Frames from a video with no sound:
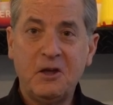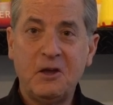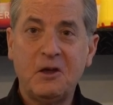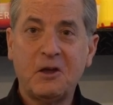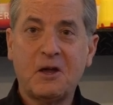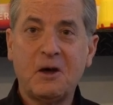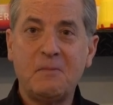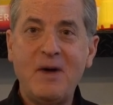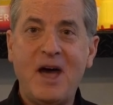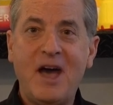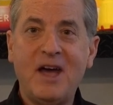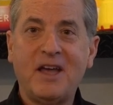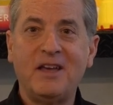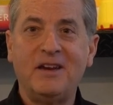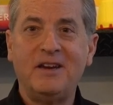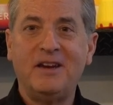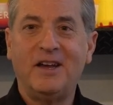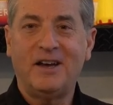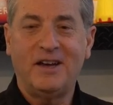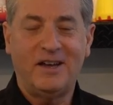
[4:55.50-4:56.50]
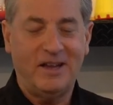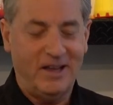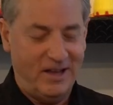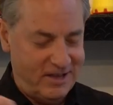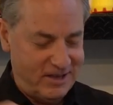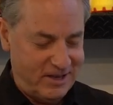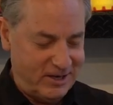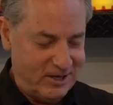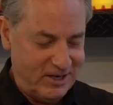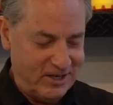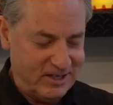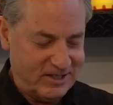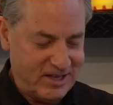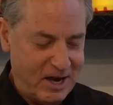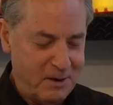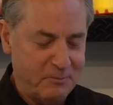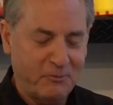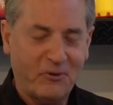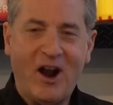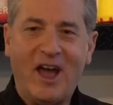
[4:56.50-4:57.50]
come back and
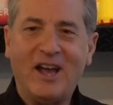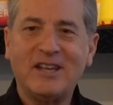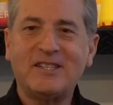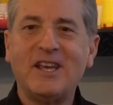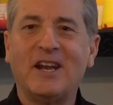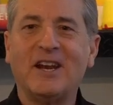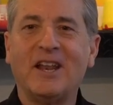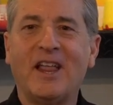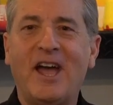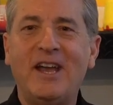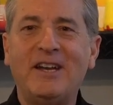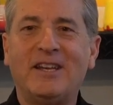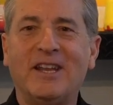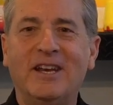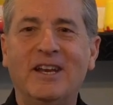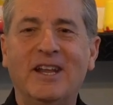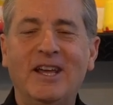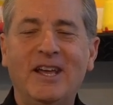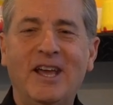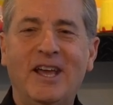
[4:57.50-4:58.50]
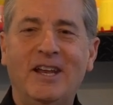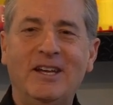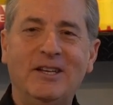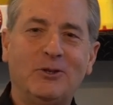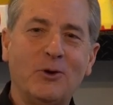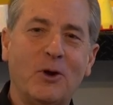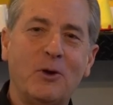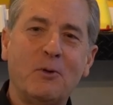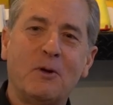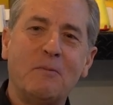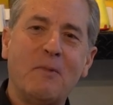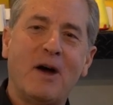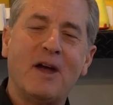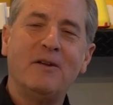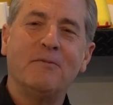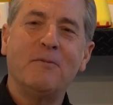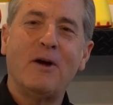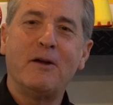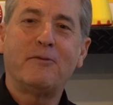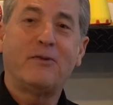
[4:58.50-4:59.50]
sign up for Axion Lite and join one
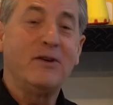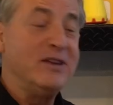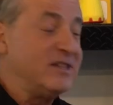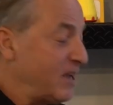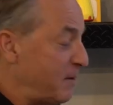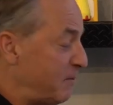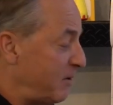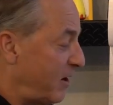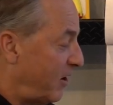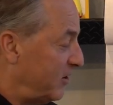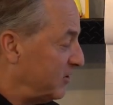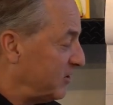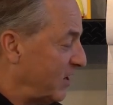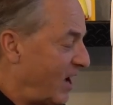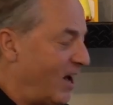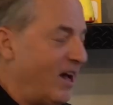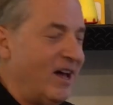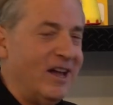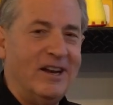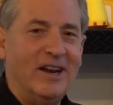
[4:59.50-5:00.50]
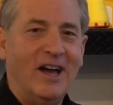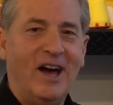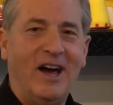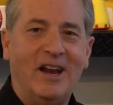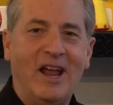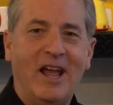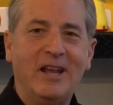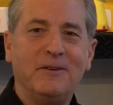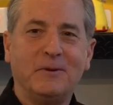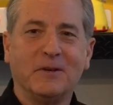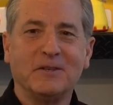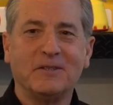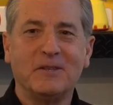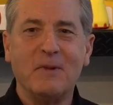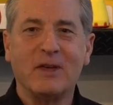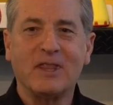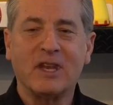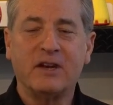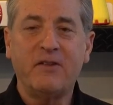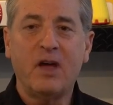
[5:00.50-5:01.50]
of my free seminars on HPLC
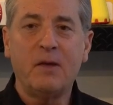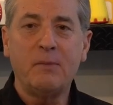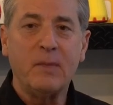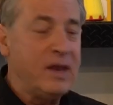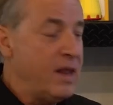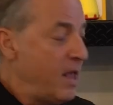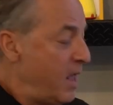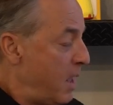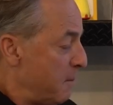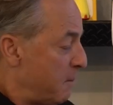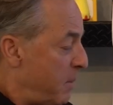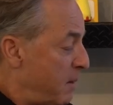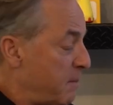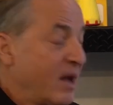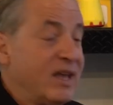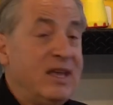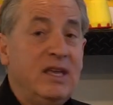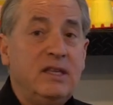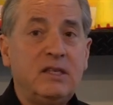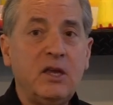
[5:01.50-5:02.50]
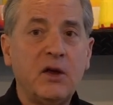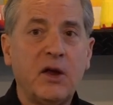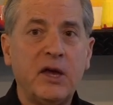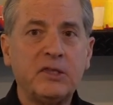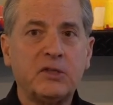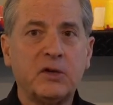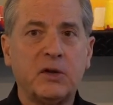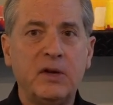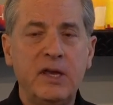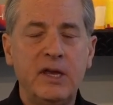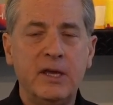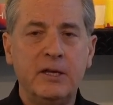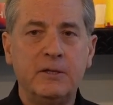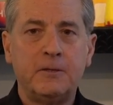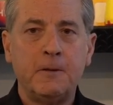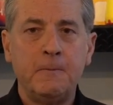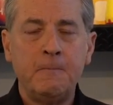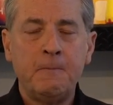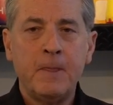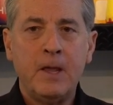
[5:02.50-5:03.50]
method development. But my easy answer
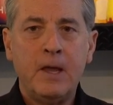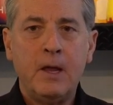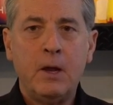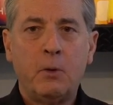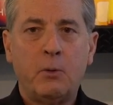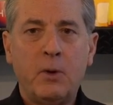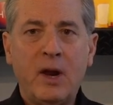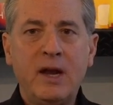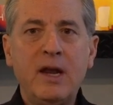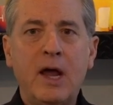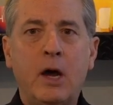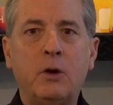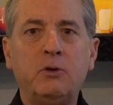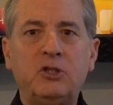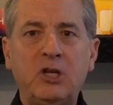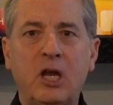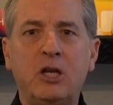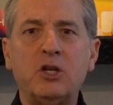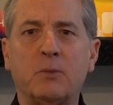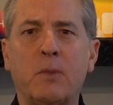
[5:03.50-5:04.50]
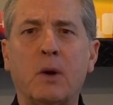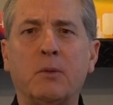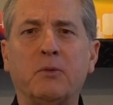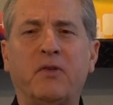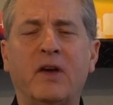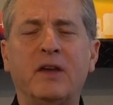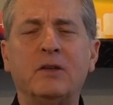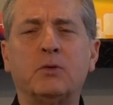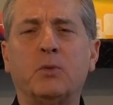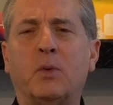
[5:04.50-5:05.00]
is, right now, change your mobile phase.